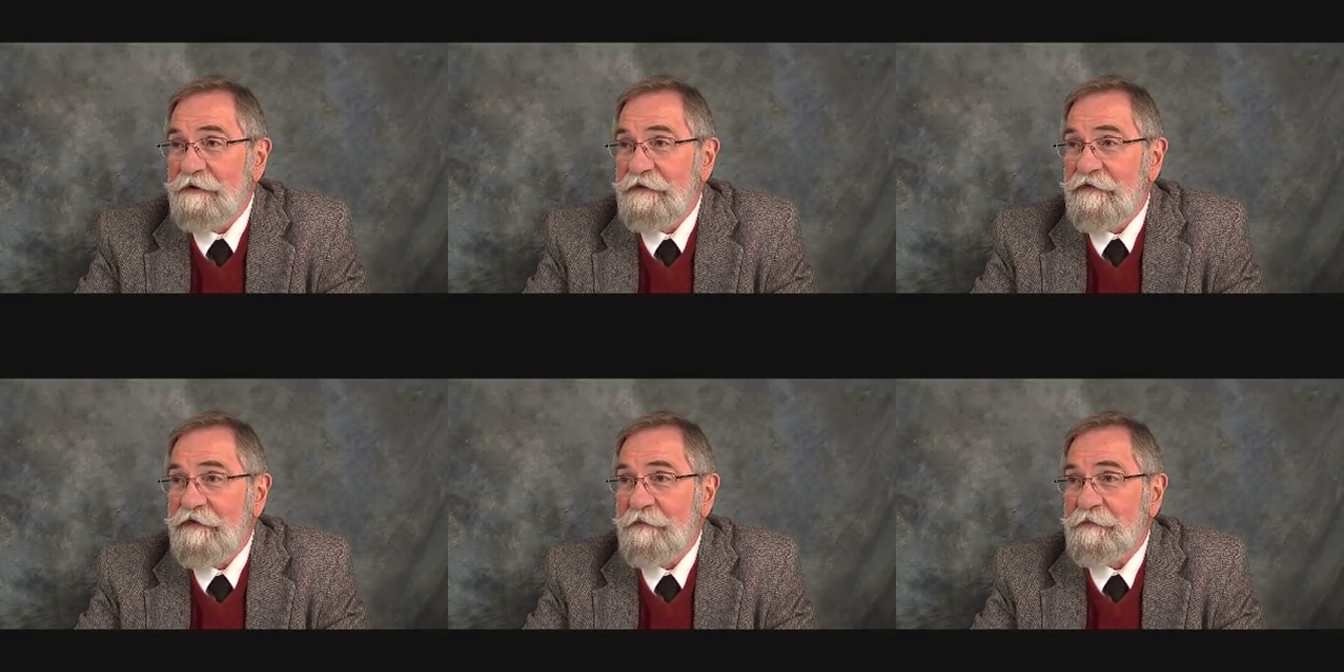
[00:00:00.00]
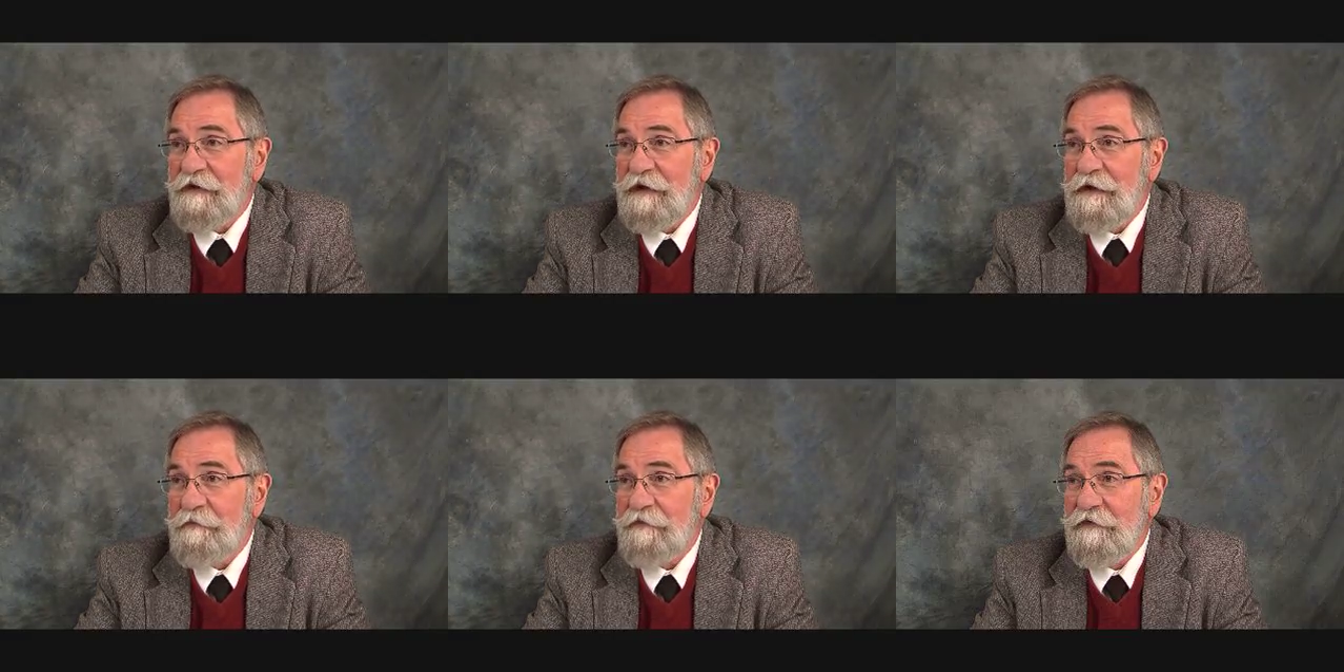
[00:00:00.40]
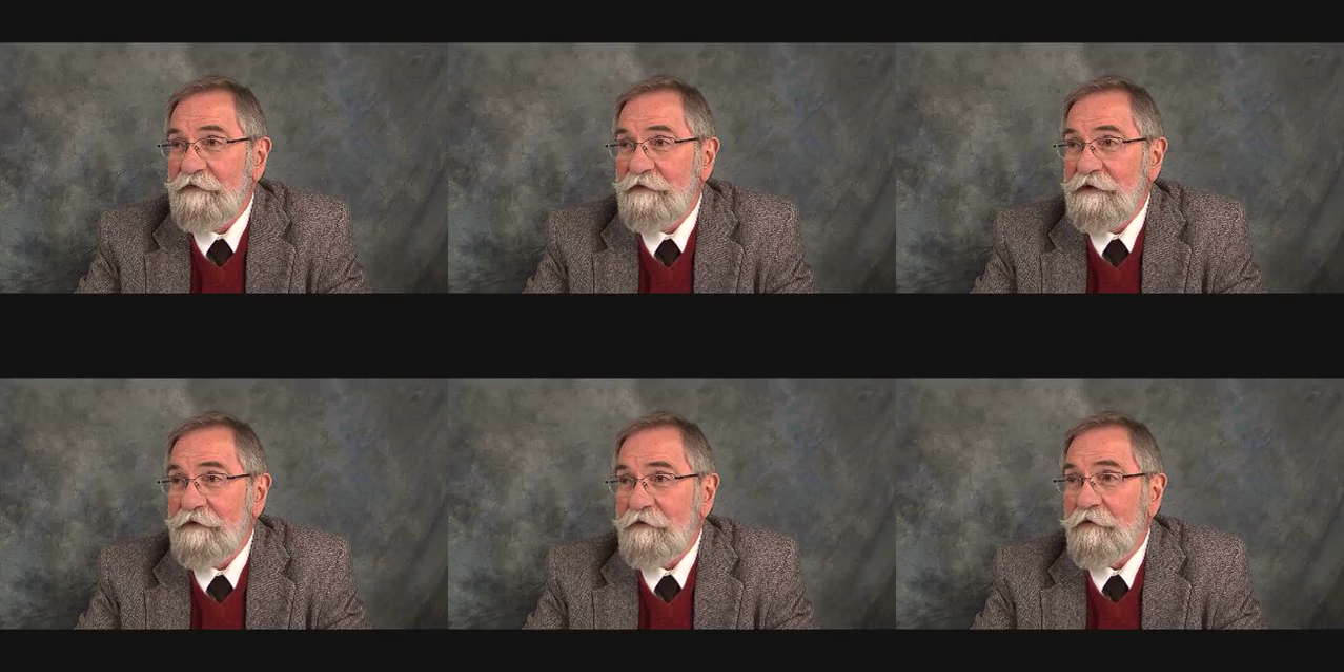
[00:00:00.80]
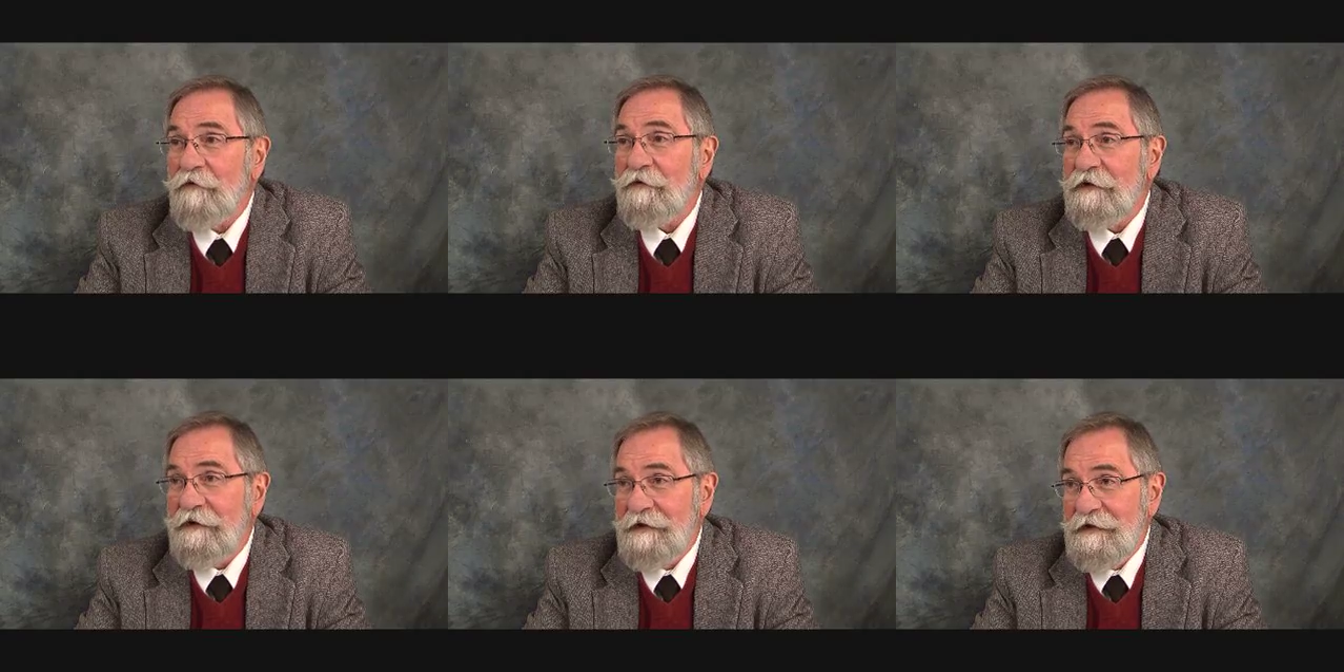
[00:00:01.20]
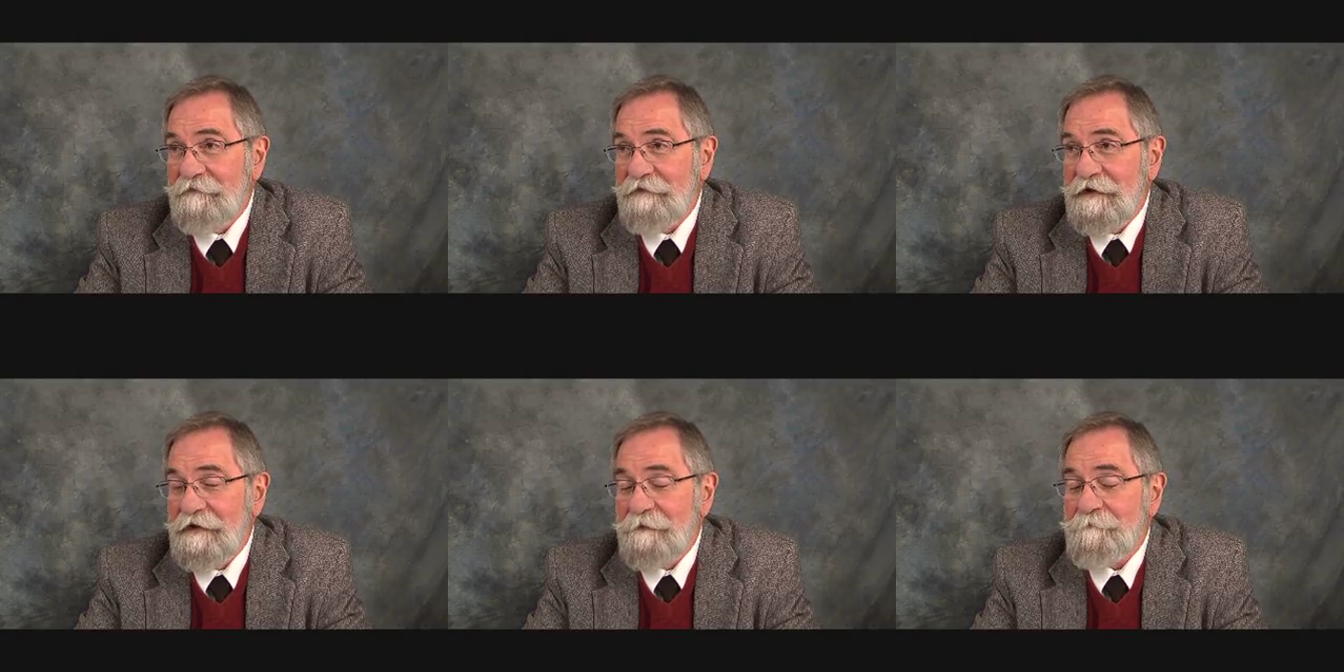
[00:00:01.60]
but sometimes in the early
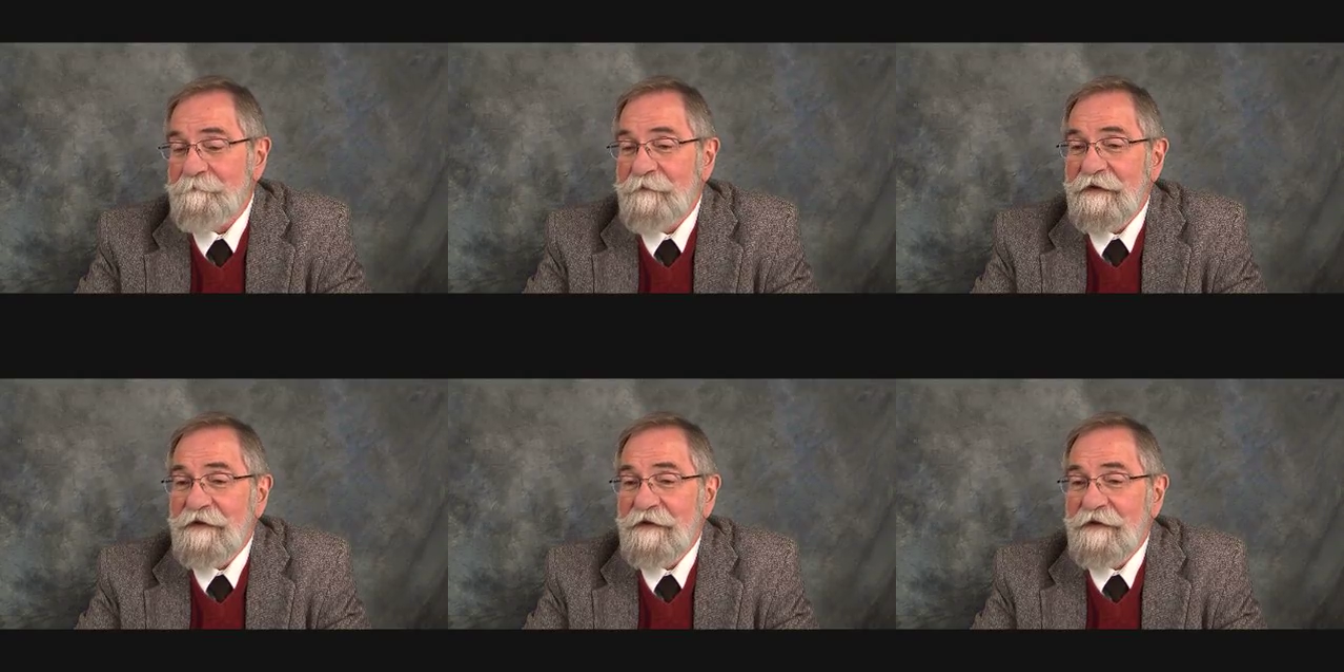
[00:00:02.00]
evening.